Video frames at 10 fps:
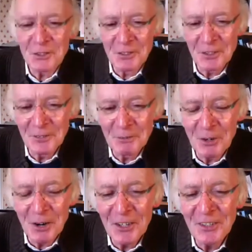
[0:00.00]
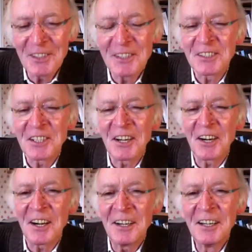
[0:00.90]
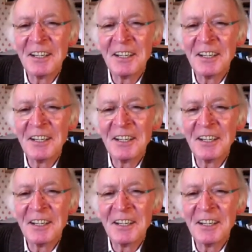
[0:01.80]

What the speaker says: driven around in his car.